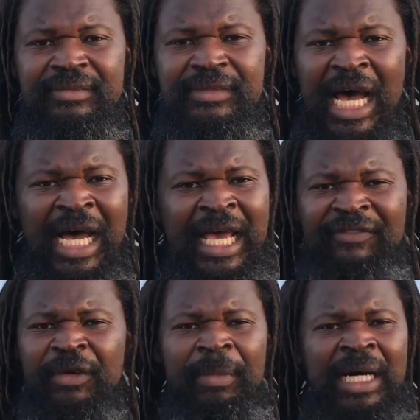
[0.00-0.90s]
I
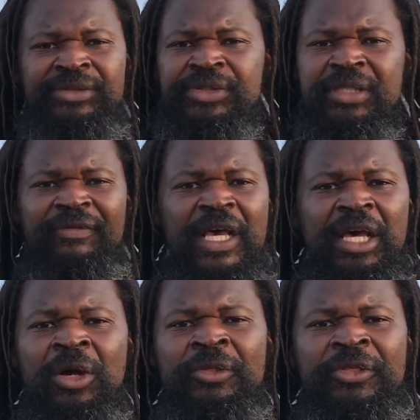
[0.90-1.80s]
have the mantras of
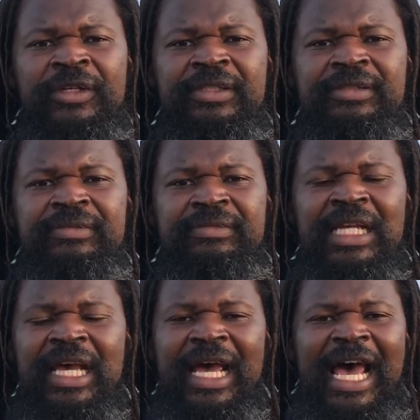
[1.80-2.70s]
health,
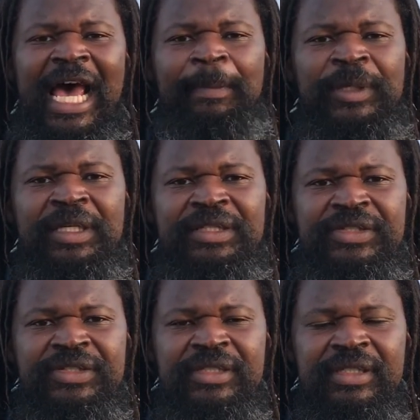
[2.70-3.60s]

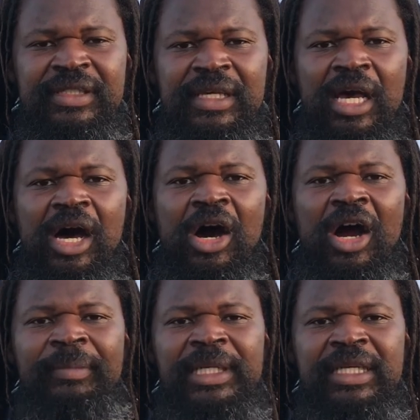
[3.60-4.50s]
happiness,
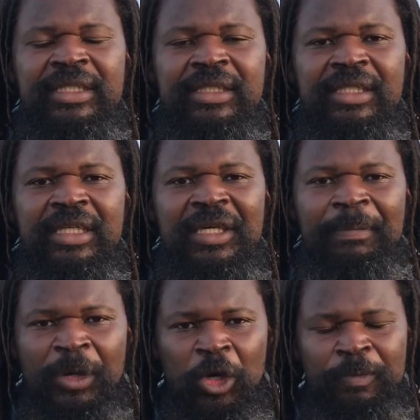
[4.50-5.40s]
harmony,
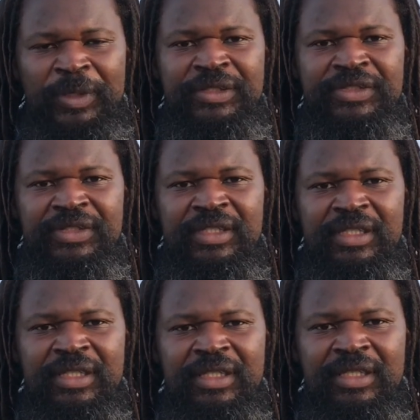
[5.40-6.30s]
purpose,
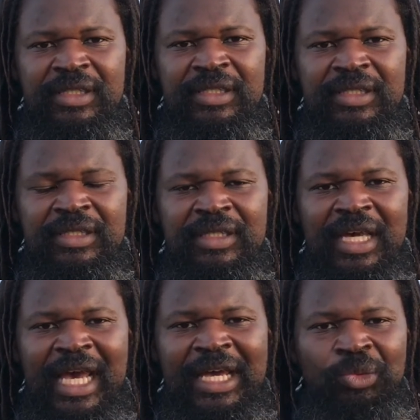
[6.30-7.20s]

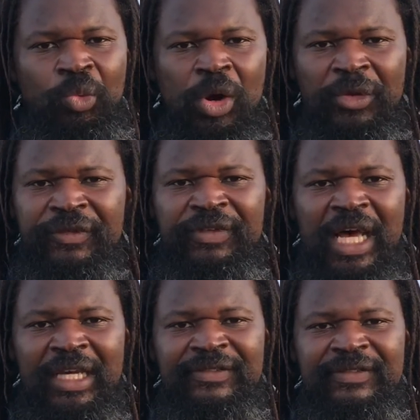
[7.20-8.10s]
and wealth of
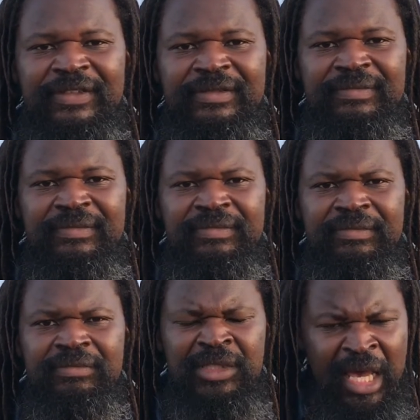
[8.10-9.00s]
life.
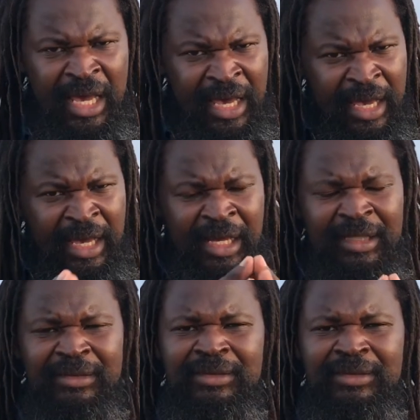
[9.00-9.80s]
Yeah.